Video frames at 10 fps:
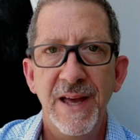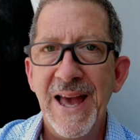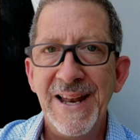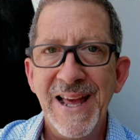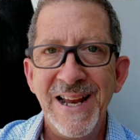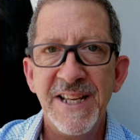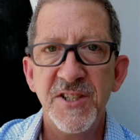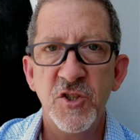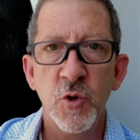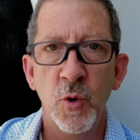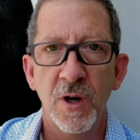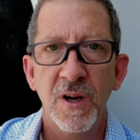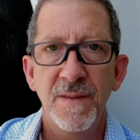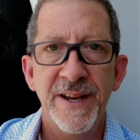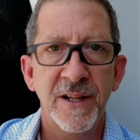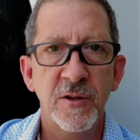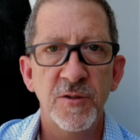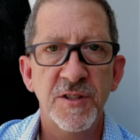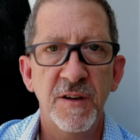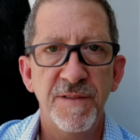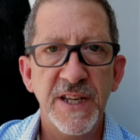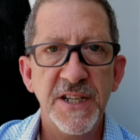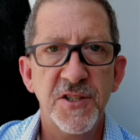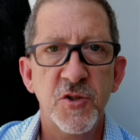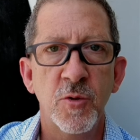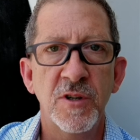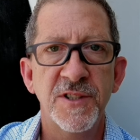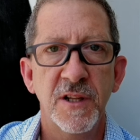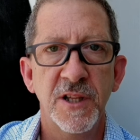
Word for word: at any store. That includes convenience stores,